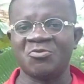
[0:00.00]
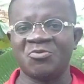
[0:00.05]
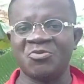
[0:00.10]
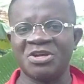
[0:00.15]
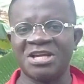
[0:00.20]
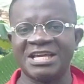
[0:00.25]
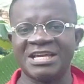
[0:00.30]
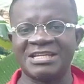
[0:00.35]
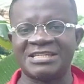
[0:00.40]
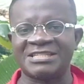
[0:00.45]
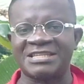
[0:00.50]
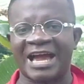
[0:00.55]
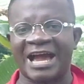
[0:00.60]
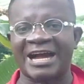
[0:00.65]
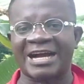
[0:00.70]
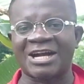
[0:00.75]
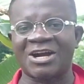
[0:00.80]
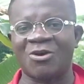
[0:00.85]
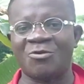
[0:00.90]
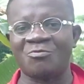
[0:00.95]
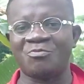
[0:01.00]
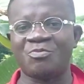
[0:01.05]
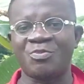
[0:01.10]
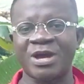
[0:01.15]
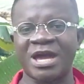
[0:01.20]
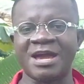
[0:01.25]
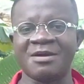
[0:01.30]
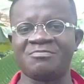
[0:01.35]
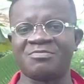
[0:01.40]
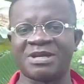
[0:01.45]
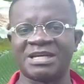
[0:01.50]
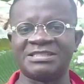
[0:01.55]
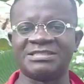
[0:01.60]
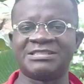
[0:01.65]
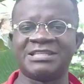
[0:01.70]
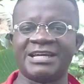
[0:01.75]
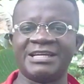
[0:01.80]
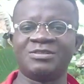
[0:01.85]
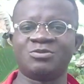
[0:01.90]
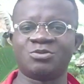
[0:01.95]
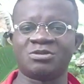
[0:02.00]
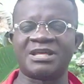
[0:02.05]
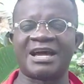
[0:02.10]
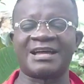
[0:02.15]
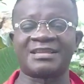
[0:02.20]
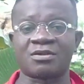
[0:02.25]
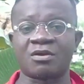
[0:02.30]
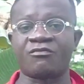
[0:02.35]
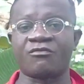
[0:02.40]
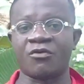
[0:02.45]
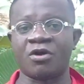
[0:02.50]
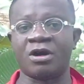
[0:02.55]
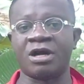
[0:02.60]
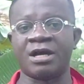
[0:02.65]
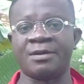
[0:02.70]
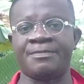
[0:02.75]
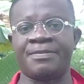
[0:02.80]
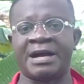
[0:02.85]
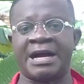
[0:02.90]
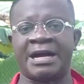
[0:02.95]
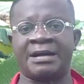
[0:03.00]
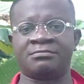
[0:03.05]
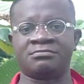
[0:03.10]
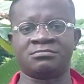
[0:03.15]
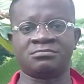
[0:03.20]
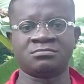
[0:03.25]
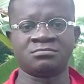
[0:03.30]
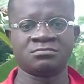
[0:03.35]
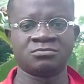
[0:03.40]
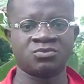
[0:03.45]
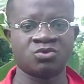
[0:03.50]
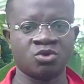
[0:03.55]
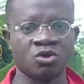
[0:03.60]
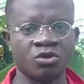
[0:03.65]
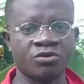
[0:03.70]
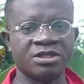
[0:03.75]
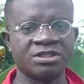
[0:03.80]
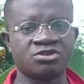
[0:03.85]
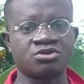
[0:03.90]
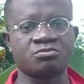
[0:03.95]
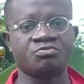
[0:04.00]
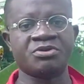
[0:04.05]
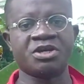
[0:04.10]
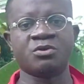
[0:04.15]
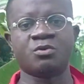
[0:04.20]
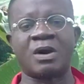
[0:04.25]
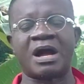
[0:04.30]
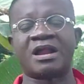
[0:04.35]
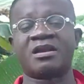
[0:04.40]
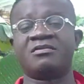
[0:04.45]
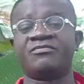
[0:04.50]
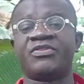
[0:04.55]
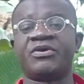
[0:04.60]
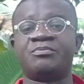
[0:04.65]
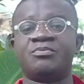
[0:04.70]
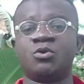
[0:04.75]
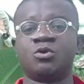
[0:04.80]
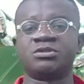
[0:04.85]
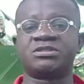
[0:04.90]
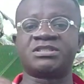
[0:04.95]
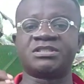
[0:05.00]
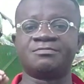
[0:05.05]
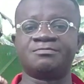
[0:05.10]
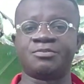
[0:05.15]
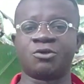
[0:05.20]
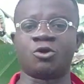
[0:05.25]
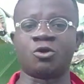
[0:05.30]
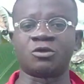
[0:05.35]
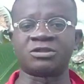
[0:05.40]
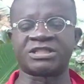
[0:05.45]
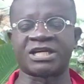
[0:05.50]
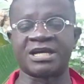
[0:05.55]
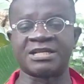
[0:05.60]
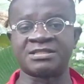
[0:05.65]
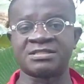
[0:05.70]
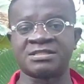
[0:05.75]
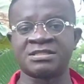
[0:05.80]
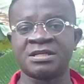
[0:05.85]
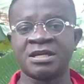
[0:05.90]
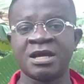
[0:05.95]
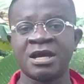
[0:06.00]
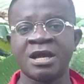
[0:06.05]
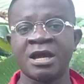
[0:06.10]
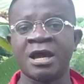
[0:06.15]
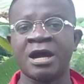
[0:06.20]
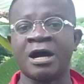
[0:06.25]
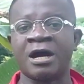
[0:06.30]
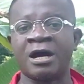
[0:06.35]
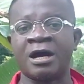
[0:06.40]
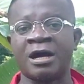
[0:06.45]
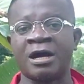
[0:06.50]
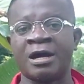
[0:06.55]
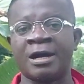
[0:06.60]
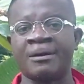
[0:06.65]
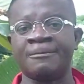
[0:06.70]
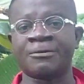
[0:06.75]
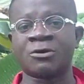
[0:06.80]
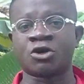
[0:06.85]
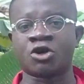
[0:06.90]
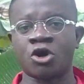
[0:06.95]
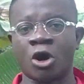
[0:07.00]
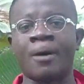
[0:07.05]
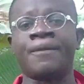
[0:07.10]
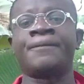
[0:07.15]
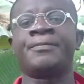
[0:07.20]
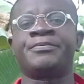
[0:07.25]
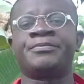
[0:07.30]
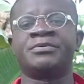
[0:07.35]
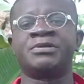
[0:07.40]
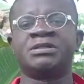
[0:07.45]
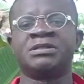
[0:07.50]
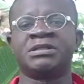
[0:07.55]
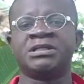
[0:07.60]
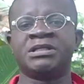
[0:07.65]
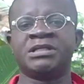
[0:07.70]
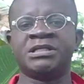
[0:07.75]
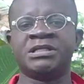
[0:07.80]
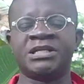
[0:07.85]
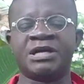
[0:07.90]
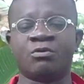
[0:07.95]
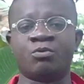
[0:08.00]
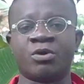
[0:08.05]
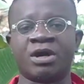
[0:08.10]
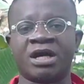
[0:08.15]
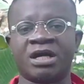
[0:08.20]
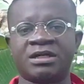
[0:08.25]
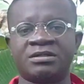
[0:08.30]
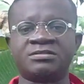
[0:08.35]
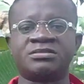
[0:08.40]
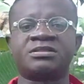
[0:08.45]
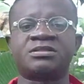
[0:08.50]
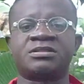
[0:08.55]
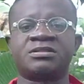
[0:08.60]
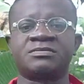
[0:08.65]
we shall compare plantain to that of oil palm, knowing to be one of the most important crop in the world.